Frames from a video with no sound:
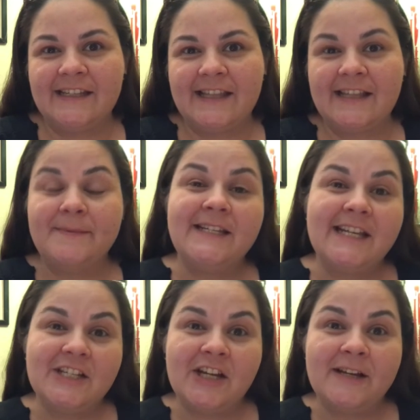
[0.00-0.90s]
that's my
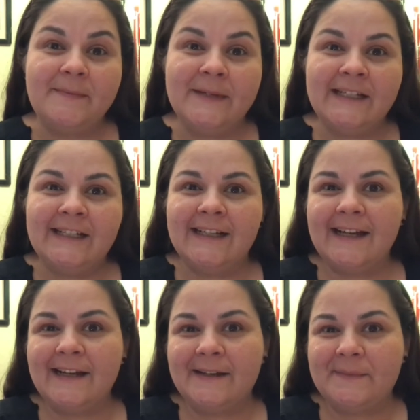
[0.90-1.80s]
day job.
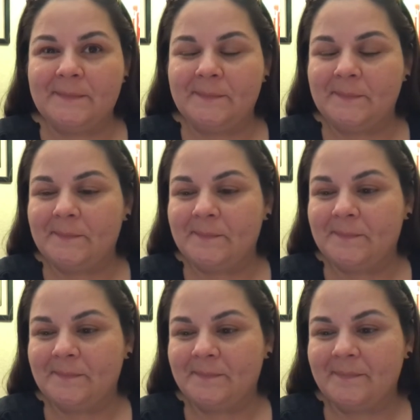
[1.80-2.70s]
I'm
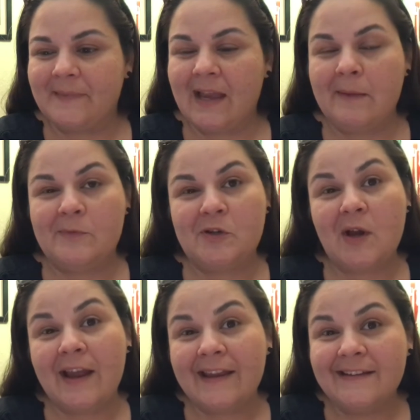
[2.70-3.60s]

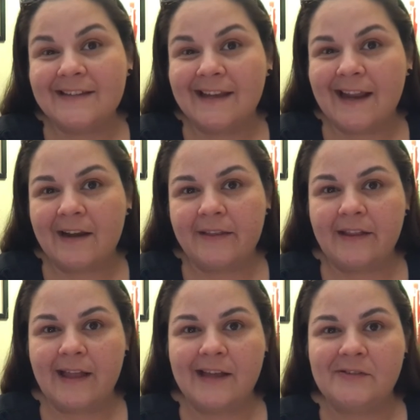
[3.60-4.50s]
trying to get out of the
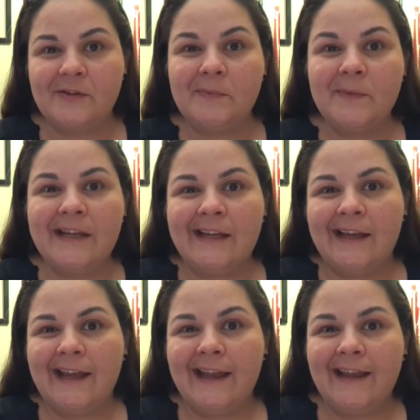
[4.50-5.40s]
classroom,
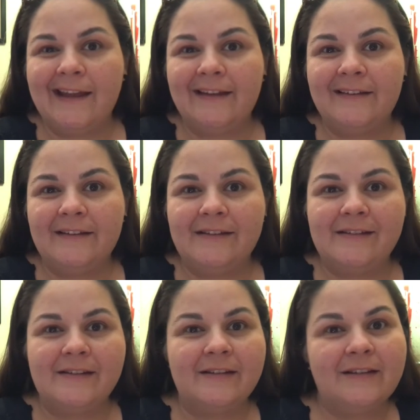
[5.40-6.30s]

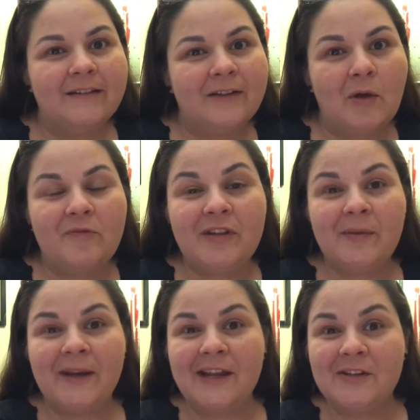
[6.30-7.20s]
and hopefully
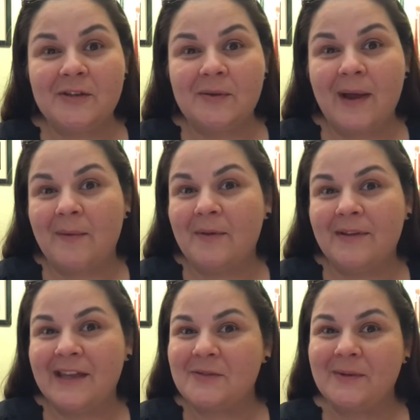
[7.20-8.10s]
when I do, I
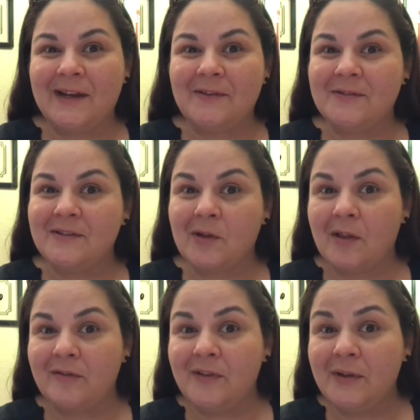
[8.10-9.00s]
will get to announce it to
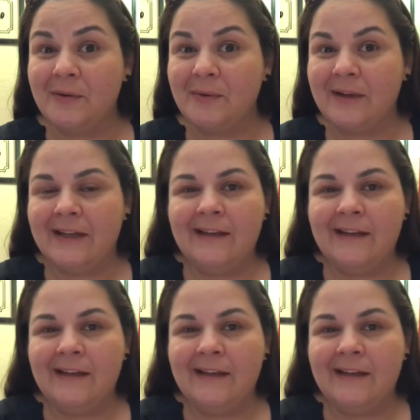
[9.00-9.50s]
all of you